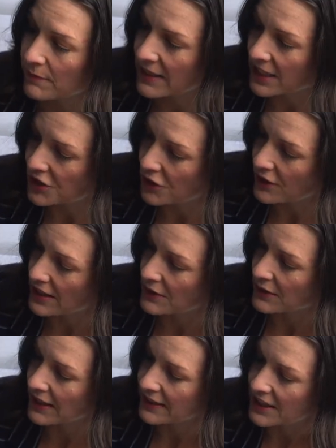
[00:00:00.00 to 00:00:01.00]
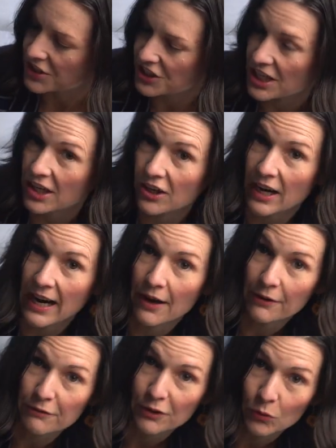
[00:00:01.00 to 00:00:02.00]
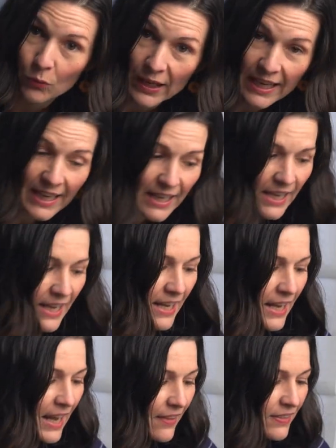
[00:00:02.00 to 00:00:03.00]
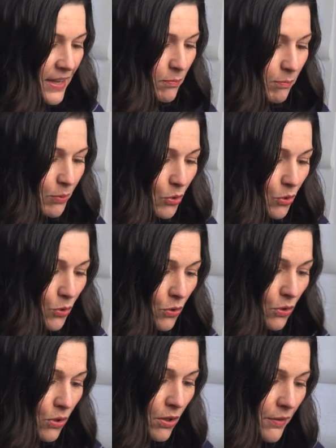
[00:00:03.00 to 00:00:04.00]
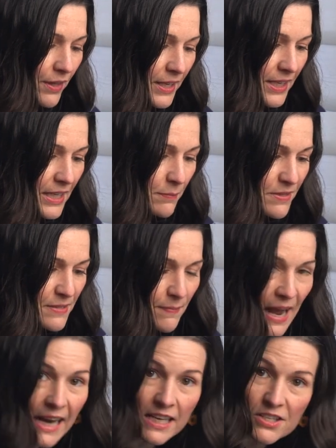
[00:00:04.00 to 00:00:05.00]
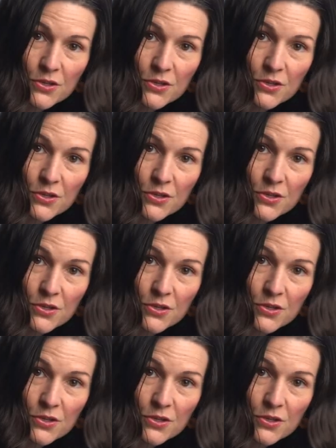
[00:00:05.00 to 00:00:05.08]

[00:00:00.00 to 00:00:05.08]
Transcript: make sure that you get the chair out of your way, and then pull the hips back.